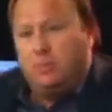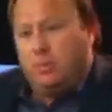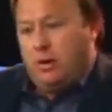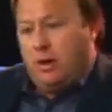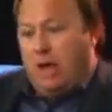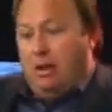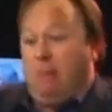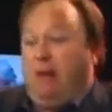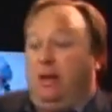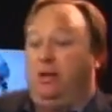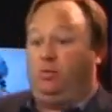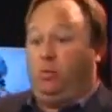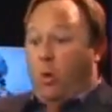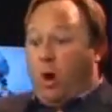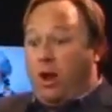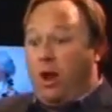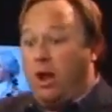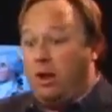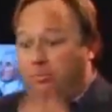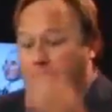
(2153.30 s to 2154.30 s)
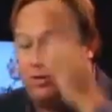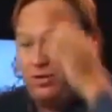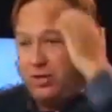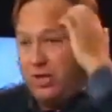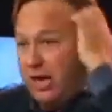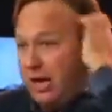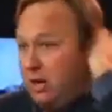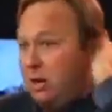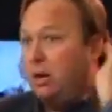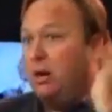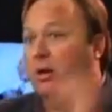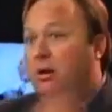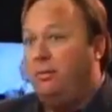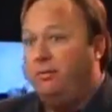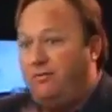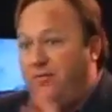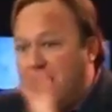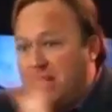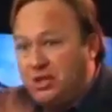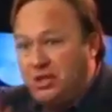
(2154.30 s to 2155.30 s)
I mean, it's 100%
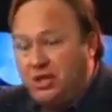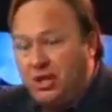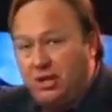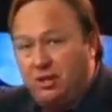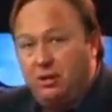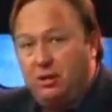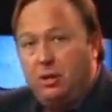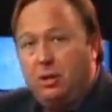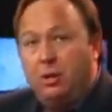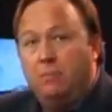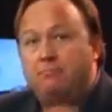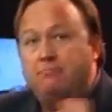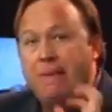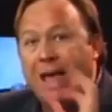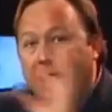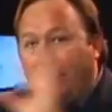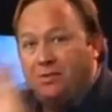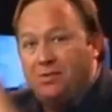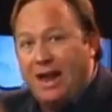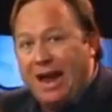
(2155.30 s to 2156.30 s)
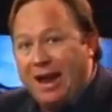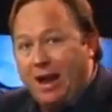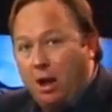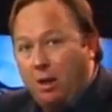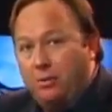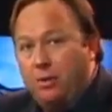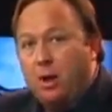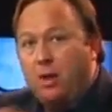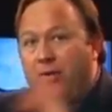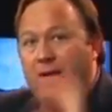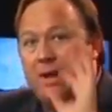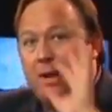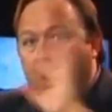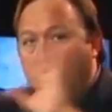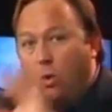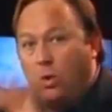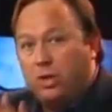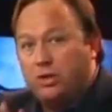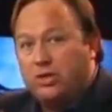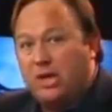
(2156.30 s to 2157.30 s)
fission, meltdown. They know
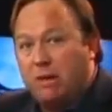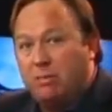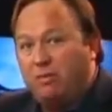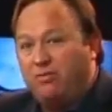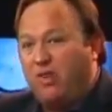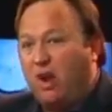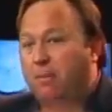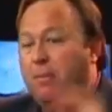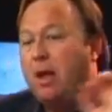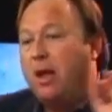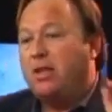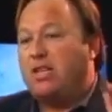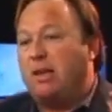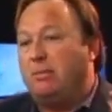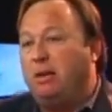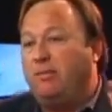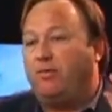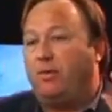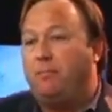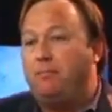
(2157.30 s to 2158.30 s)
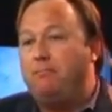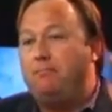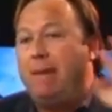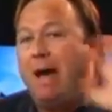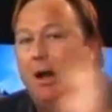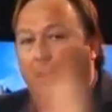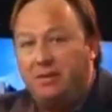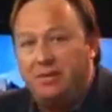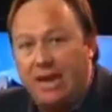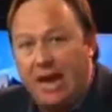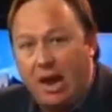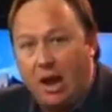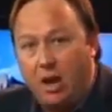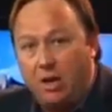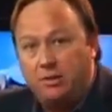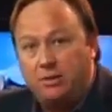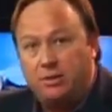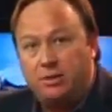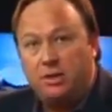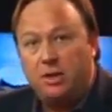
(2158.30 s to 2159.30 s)
where it's coming from. It's coming from
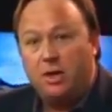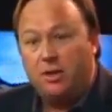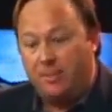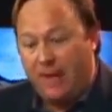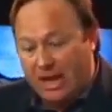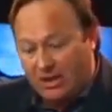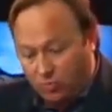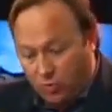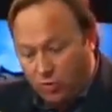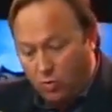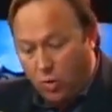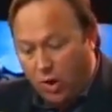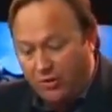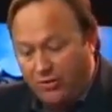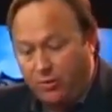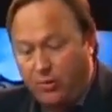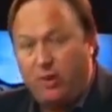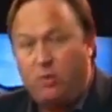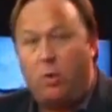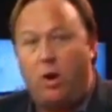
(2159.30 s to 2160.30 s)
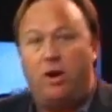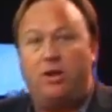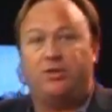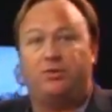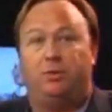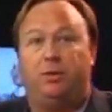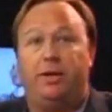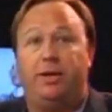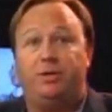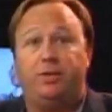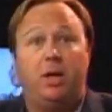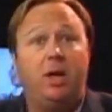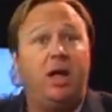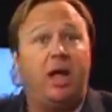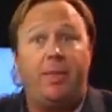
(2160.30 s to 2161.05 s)
meltdowns. That's when 131 is released.